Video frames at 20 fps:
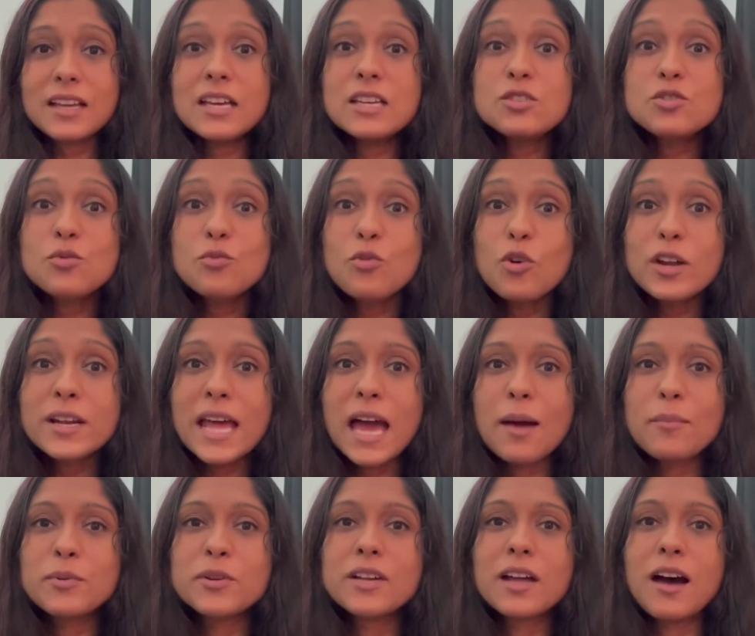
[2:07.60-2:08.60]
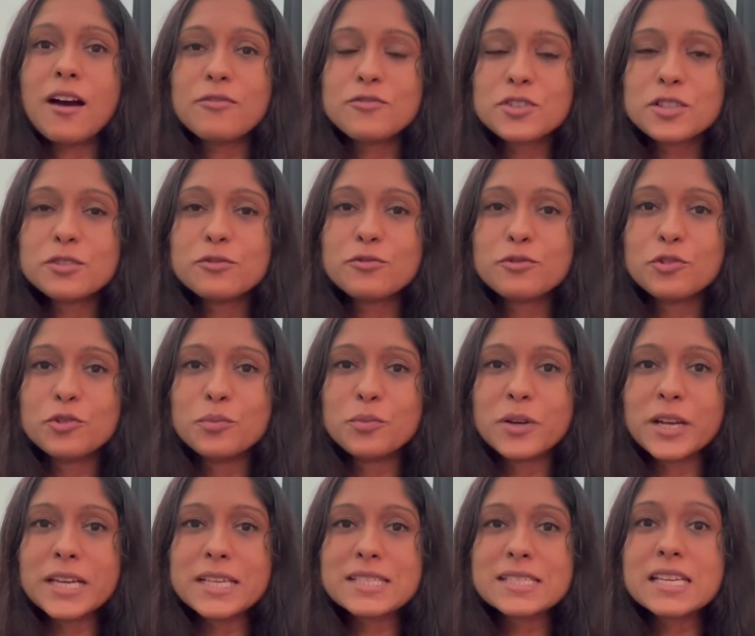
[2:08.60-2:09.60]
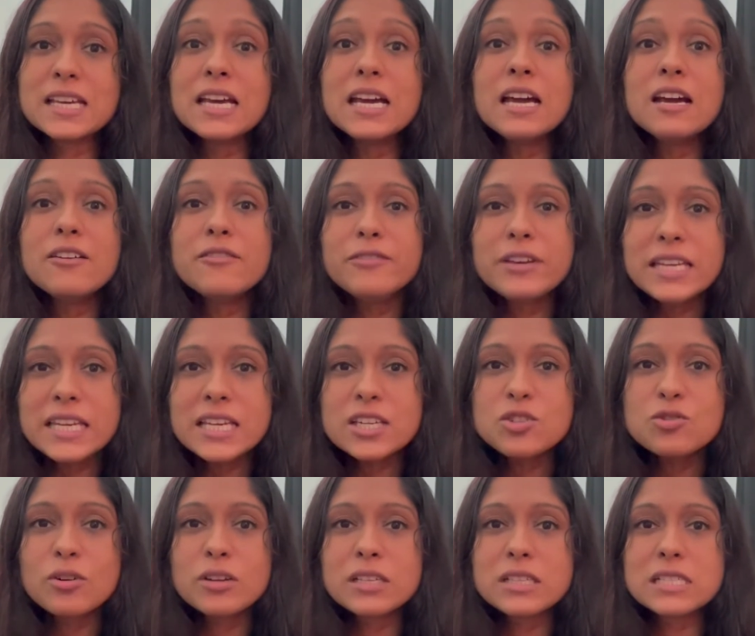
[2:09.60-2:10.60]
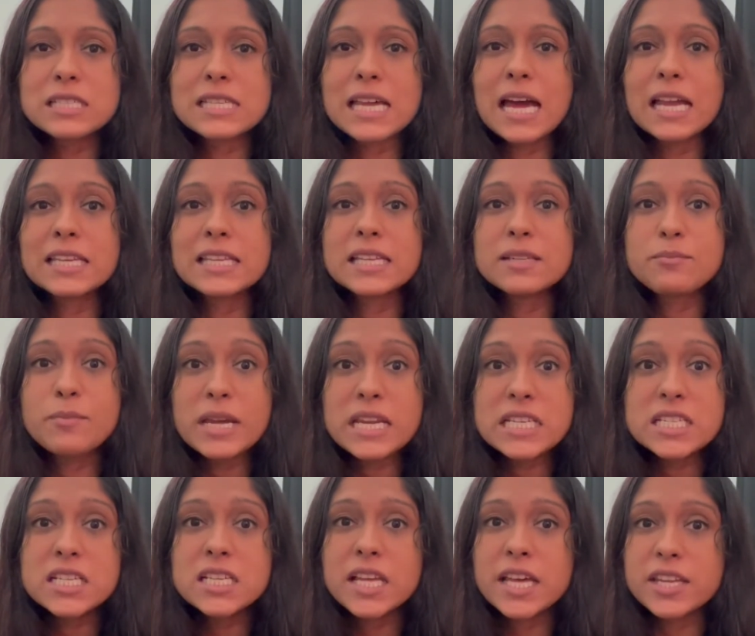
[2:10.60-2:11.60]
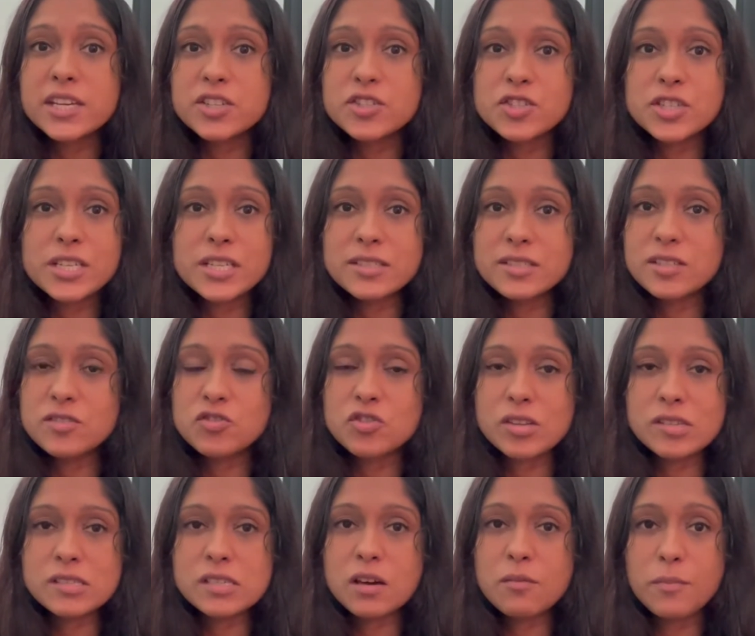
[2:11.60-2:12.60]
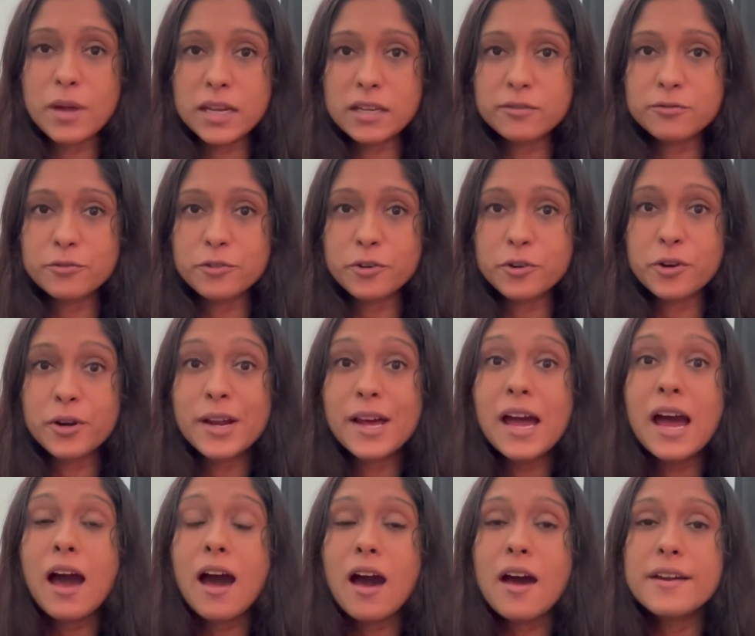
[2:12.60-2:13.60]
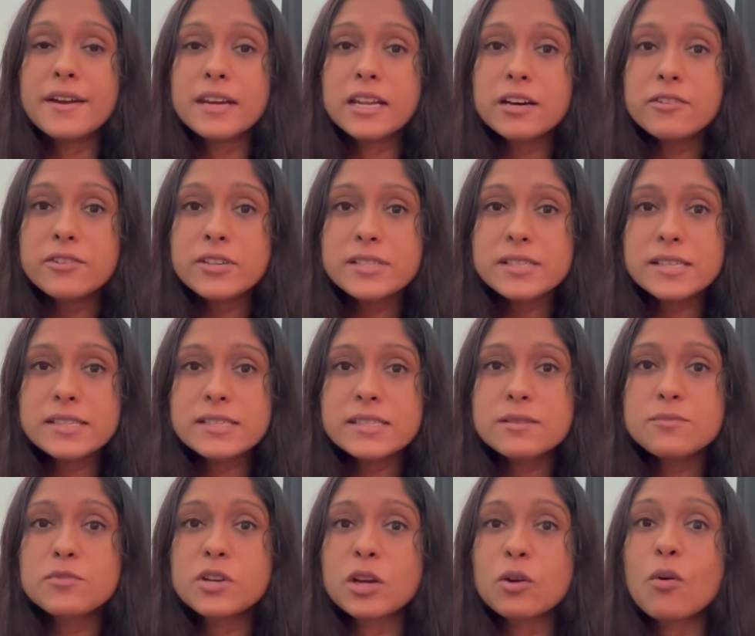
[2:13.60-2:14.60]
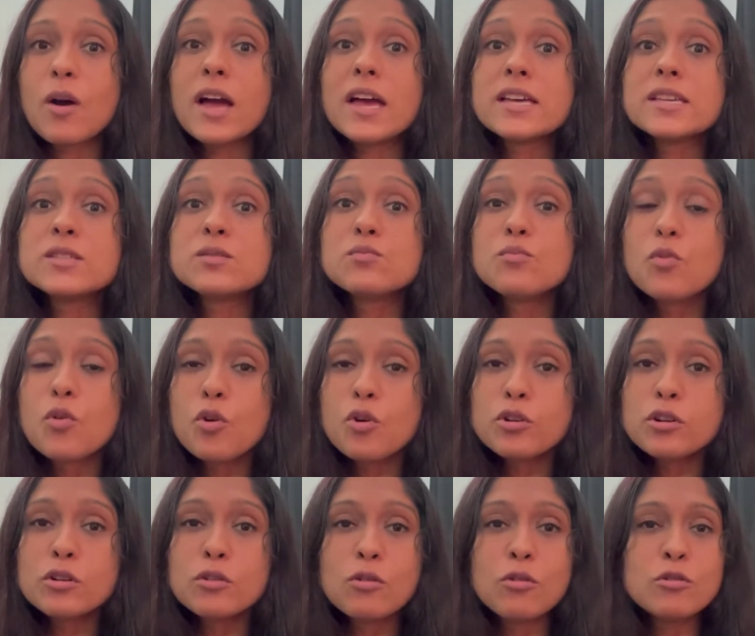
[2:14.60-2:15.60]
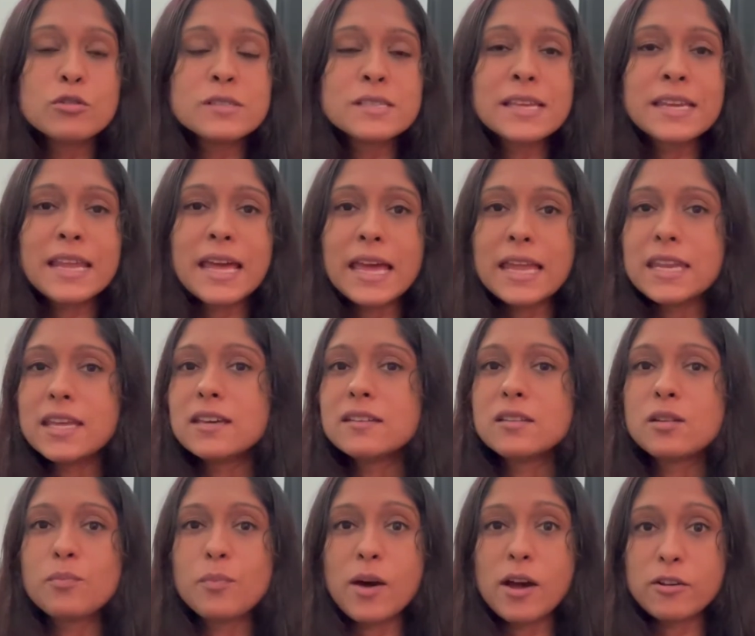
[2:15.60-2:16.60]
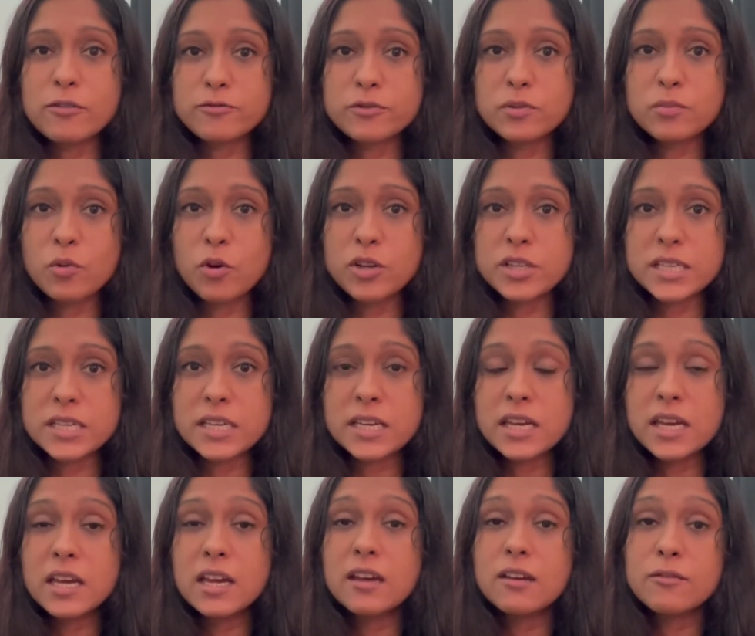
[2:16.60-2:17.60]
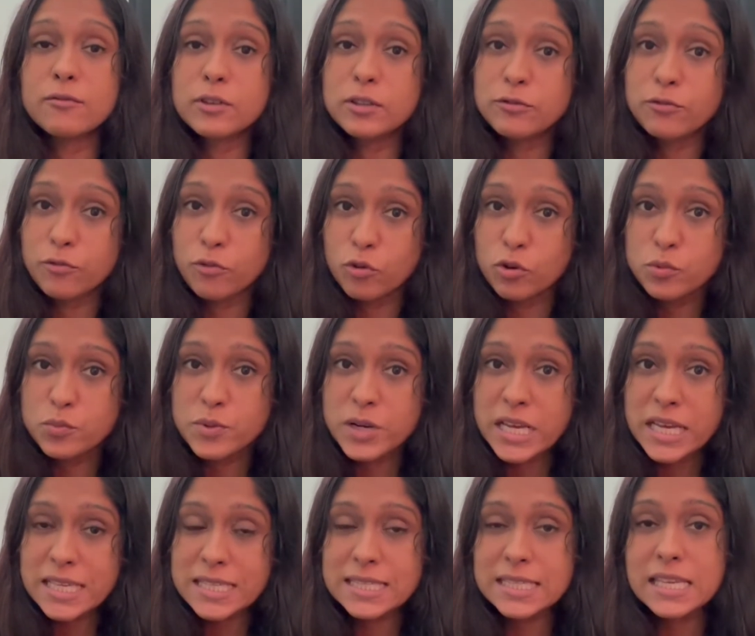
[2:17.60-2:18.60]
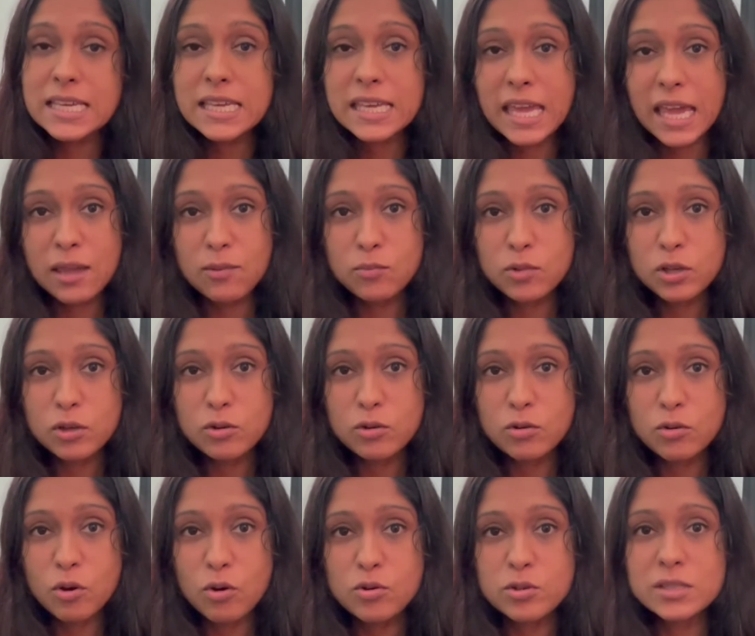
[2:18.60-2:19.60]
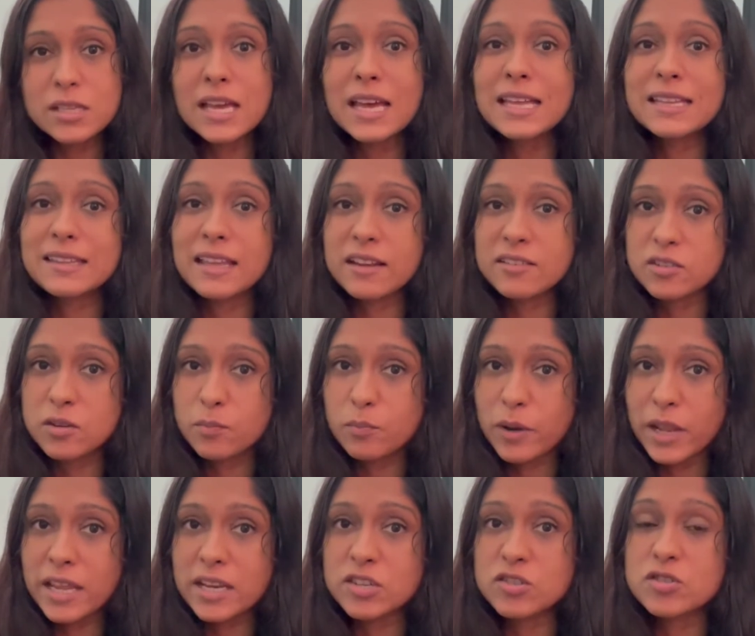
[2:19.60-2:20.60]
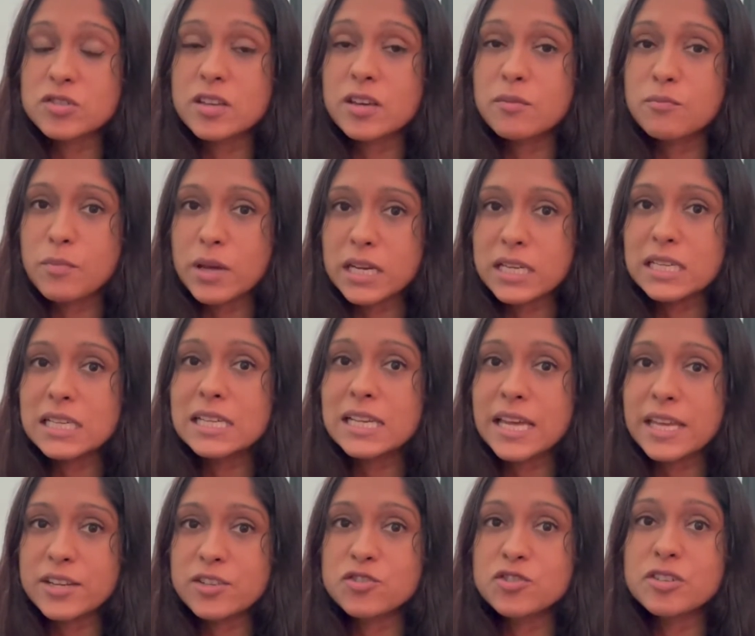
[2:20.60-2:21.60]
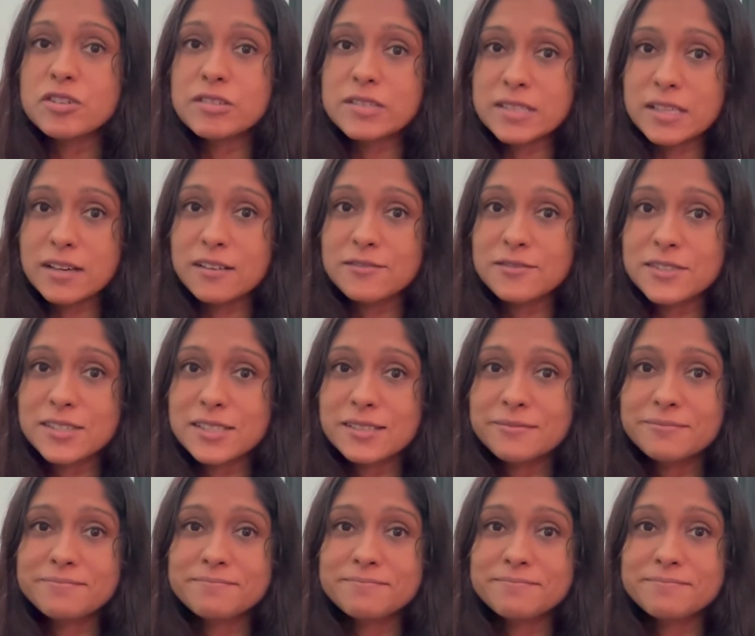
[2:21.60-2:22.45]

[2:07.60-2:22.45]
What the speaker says: So what happened after the food breaks? We need to understand that mental energy isn't just a metaphor. Our nervous system requires more glucose than any other part of the body. With food breaks came the glucose that replenished their mental energy reserves.